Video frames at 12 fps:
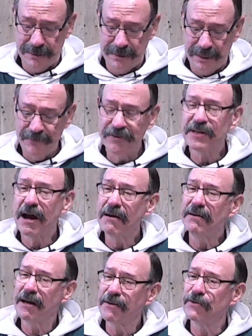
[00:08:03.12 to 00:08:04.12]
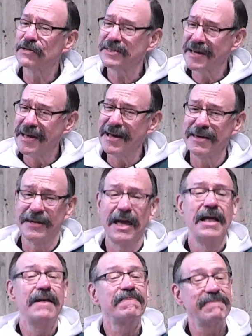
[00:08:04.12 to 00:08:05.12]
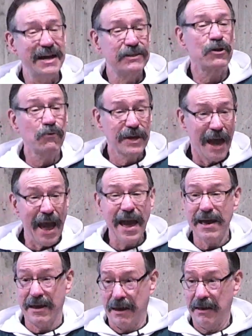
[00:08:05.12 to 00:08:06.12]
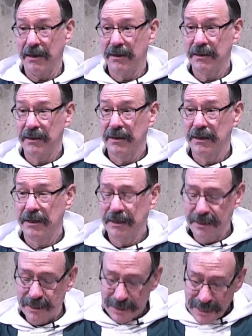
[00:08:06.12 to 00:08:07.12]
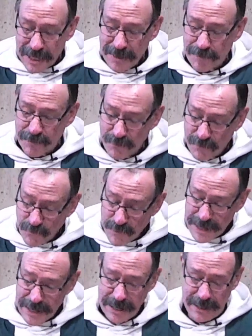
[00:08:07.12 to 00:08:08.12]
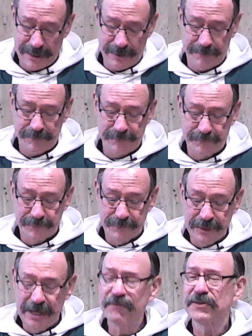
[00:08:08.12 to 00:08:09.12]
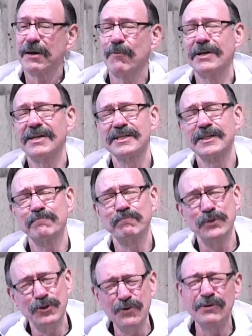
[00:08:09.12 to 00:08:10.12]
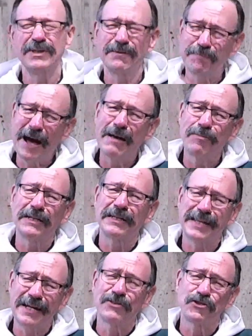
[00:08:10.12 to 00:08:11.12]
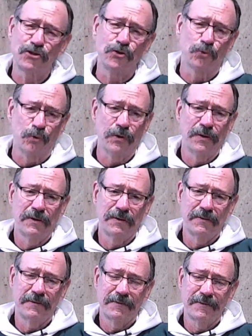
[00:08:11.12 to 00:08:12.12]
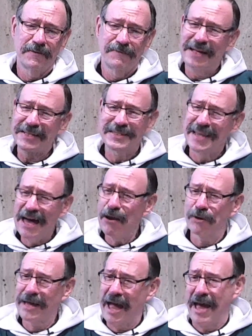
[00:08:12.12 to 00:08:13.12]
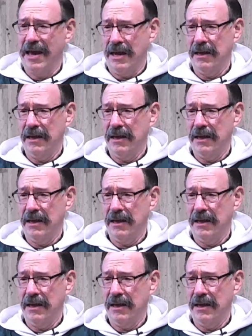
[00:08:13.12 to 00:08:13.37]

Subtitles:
If it's hard to understand, that's okay. Keep reading. If someone has used the Bible against you, that's not okay.